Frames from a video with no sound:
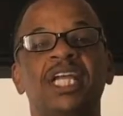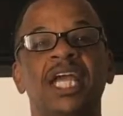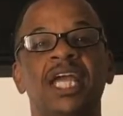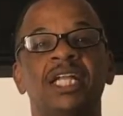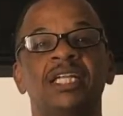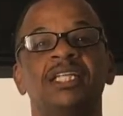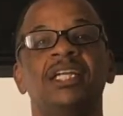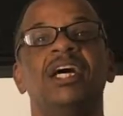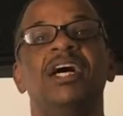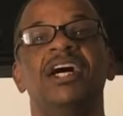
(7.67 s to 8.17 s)

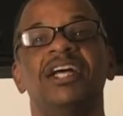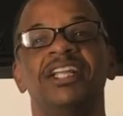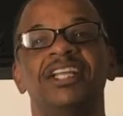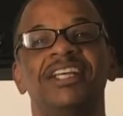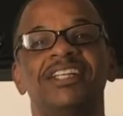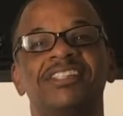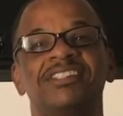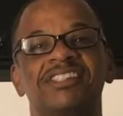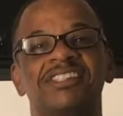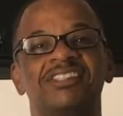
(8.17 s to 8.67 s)
Kenya.
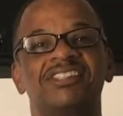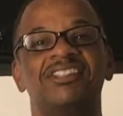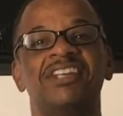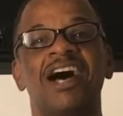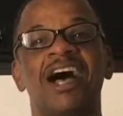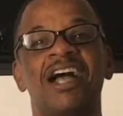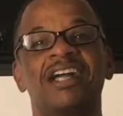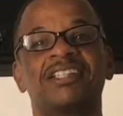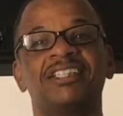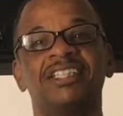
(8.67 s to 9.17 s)
This is
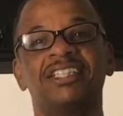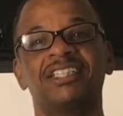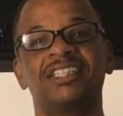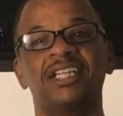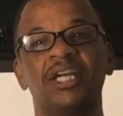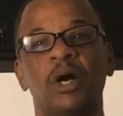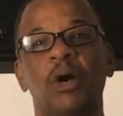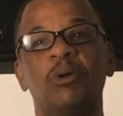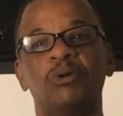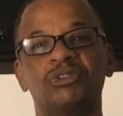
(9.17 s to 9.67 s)
Dr.
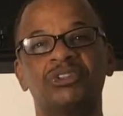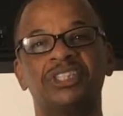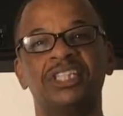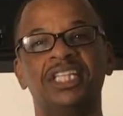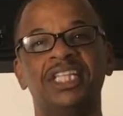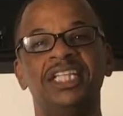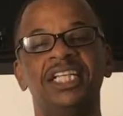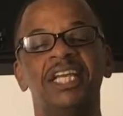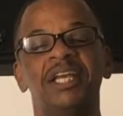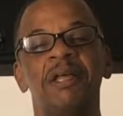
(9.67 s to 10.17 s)
Kelsey